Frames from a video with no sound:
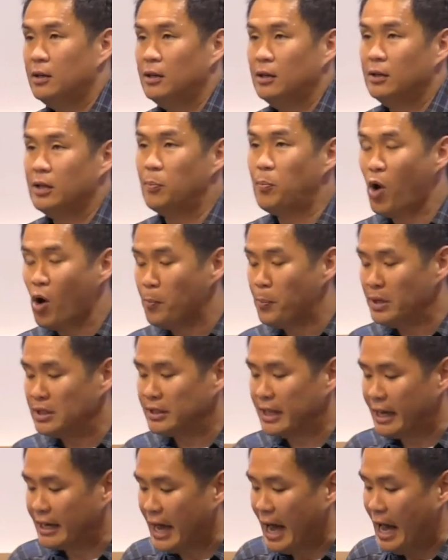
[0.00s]
the purpose
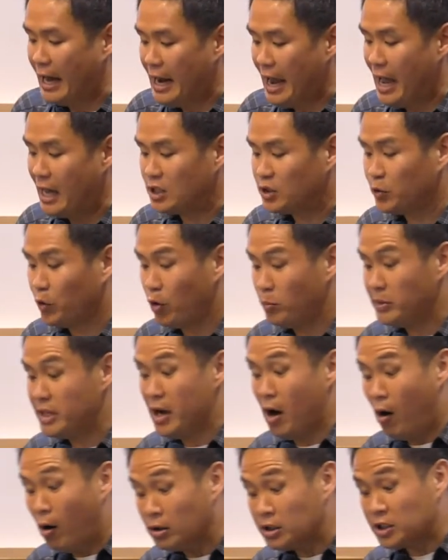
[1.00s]
that God has for him, the
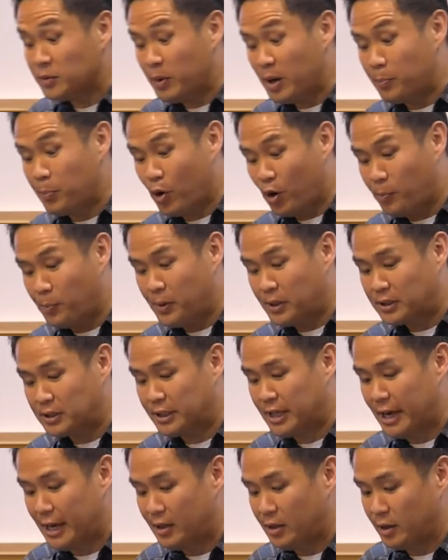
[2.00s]
ultimate purpose
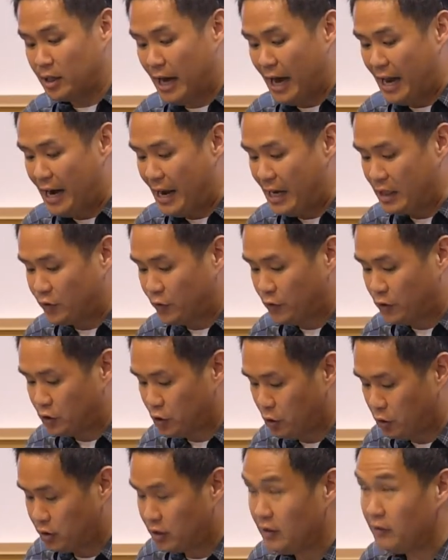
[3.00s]
that God has for
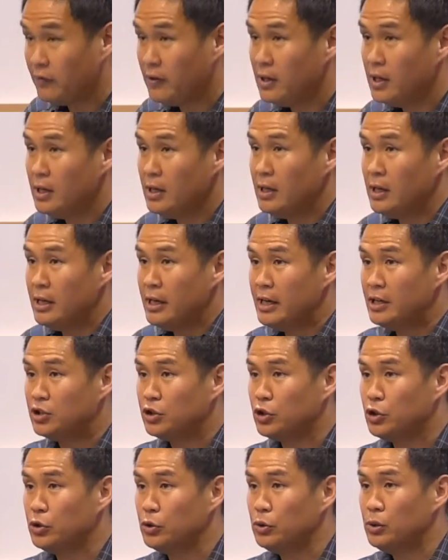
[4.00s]
Joseph, is
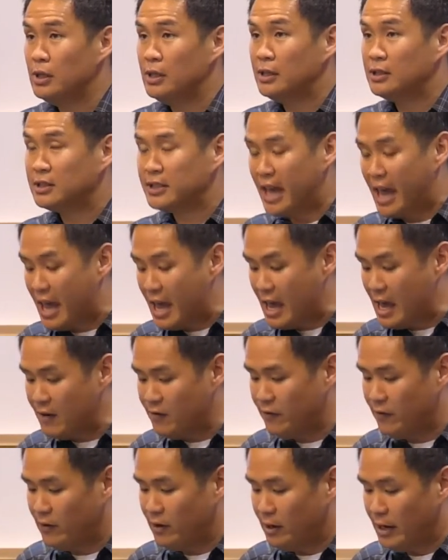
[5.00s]
to save
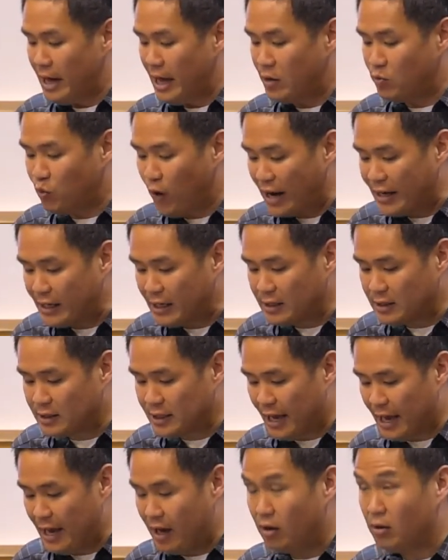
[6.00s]
and
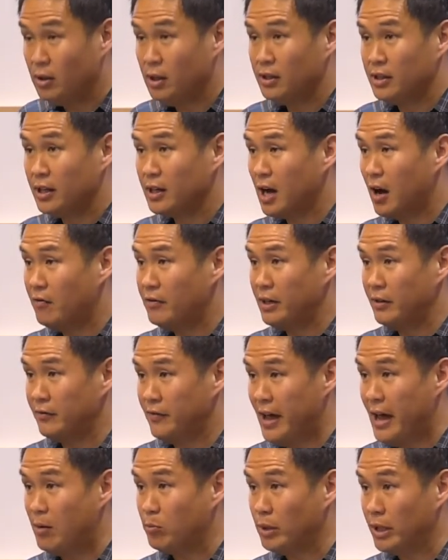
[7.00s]
reconcile the covenant
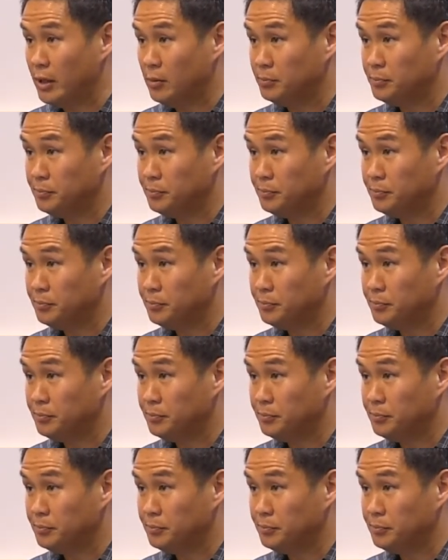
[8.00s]
family.